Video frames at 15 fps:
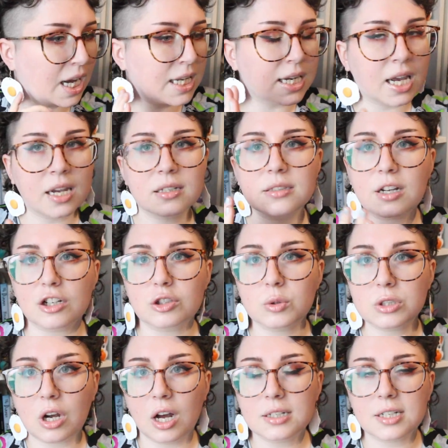I like
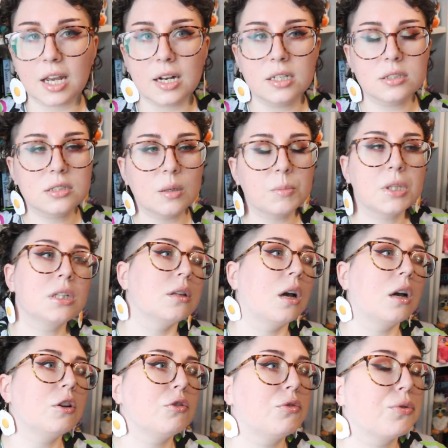scheduled content, and something
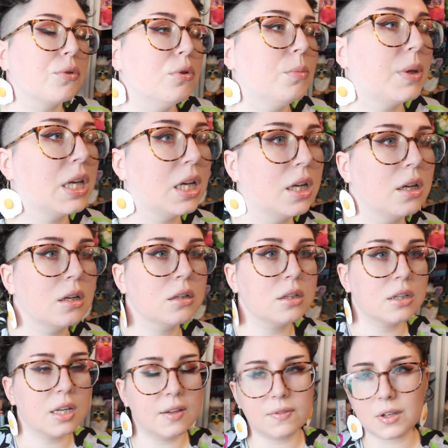that drew me
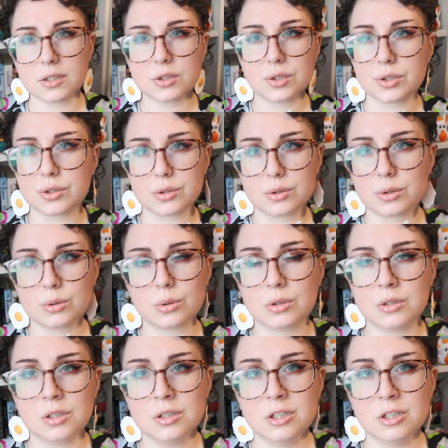even to